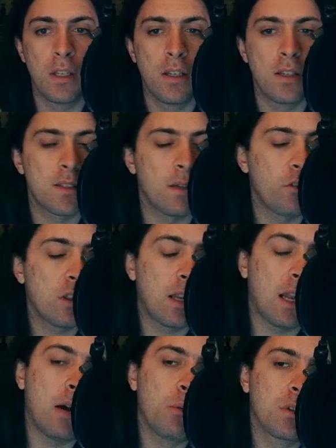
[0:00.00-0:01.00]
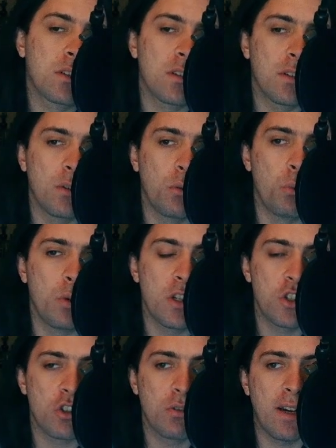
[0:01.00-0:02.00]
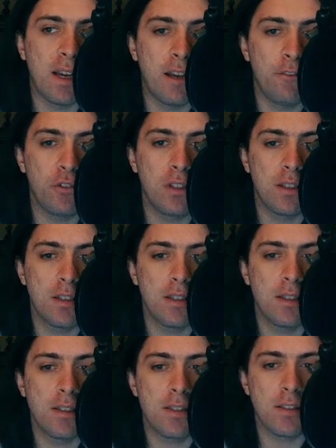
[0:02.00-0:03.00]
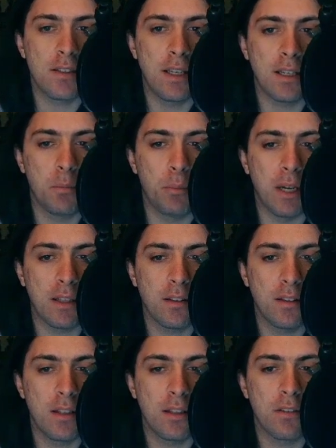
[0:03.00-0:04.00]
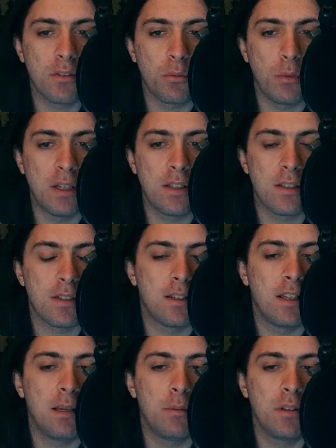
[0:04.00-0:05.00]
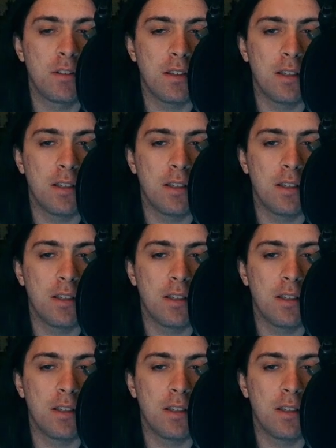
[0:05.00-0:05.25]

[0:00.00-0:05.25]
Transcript: Something that I would wish to have here is like a button that when it's enabled,